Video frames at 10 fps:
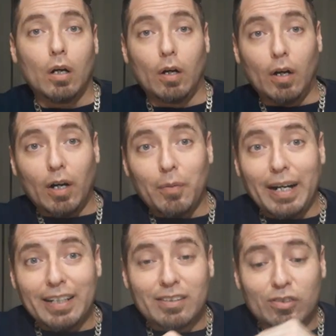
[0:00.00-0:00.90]
All
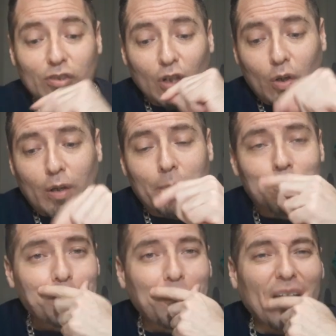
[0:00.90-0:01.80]
right, so
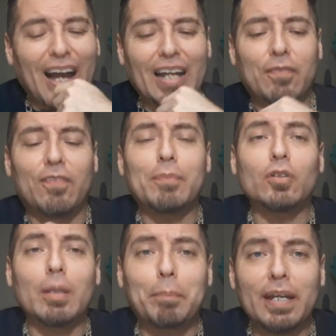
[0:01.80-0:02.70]
I flipped
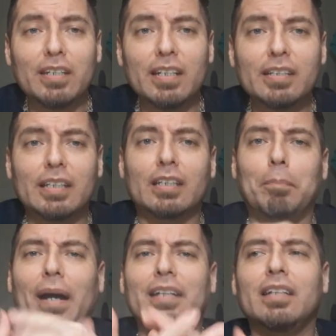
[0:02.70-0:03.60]
through the pages and the
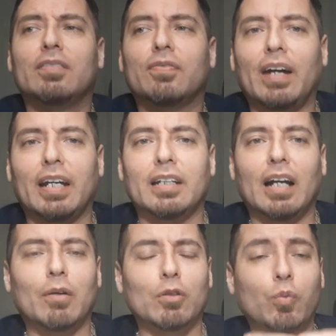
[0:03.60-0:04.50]
binding's fine.
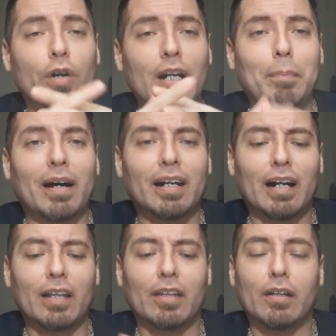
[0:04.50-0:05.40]
I was worried about
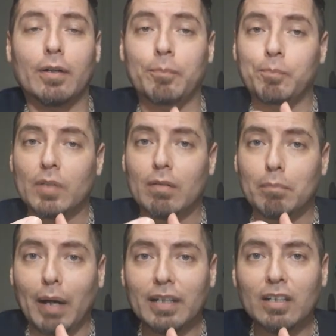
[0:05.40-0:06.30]
how the
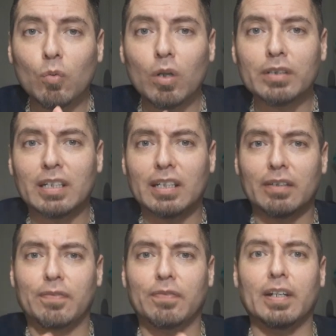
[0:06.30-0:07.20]
binding was and
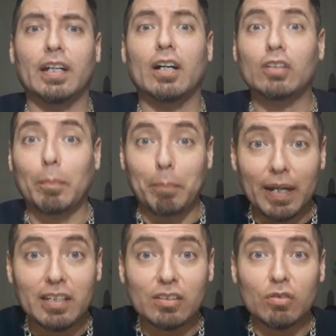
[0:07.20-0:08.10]
if it held the
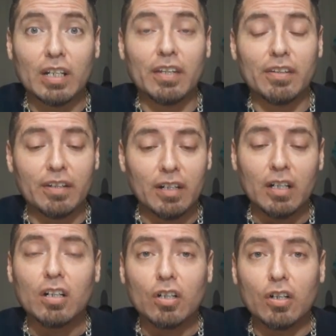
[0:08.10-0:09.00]
pages together
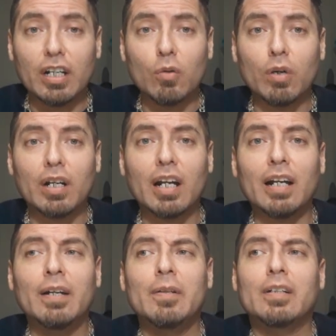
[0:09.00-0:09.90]
good and
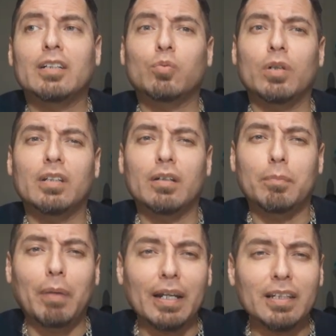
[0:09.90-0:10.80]
whatnot. Because when the
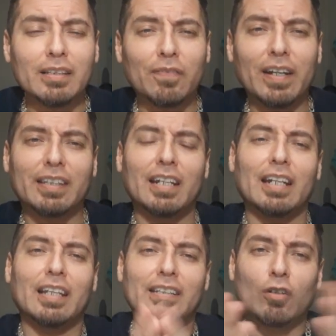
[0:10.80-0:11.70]
binding's affected,
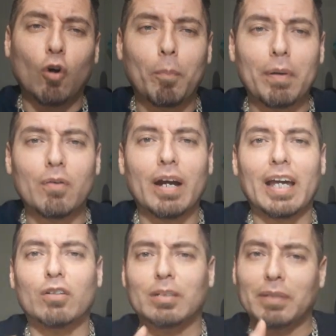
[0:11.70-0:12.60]
it doesn't open
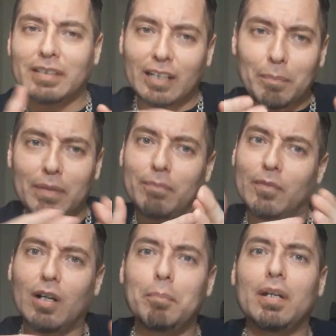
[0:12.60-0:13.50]
right, or sometimes it could be
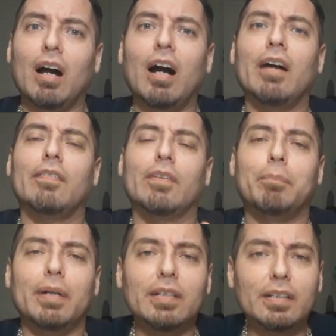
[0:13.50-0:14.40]
coming off the
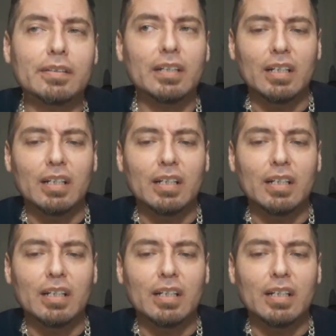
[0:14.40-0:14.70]
pages.